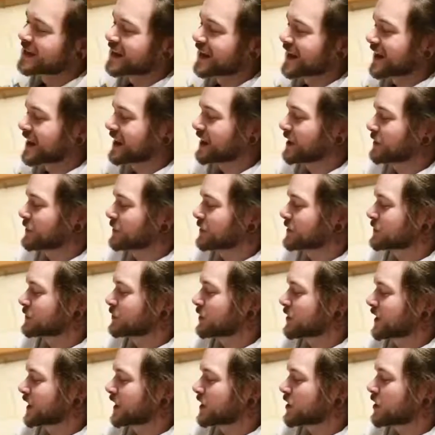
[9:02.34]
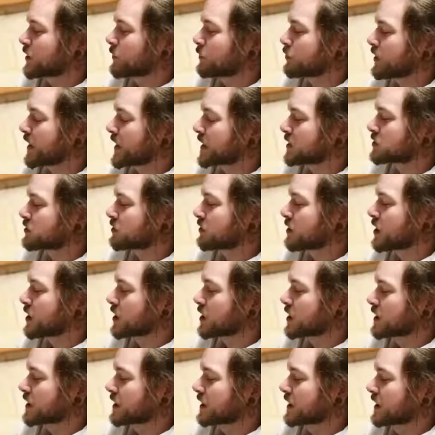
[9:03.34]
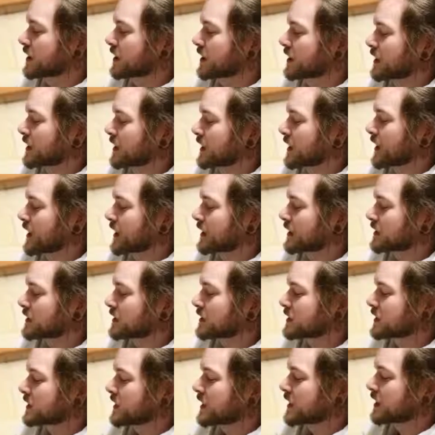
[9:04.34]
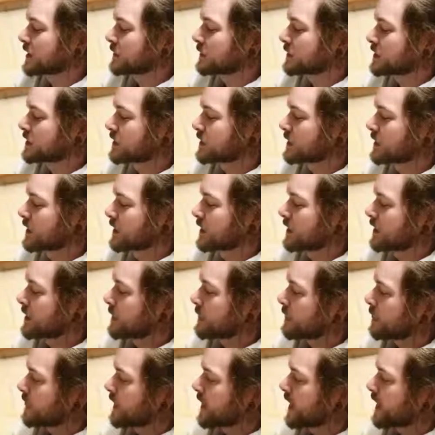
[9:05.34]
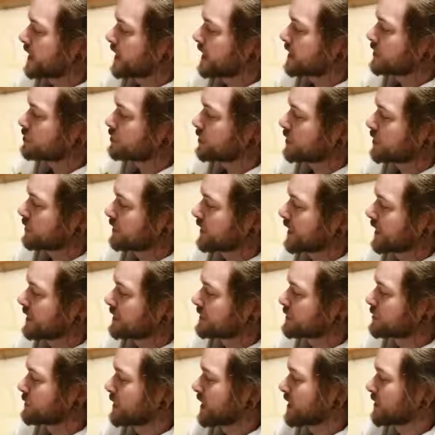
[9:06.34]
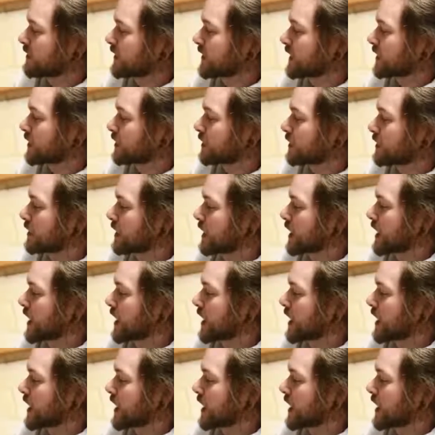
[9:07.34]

And I was putting a lot of pressure on it, and it slipped, and I drilled into my finger.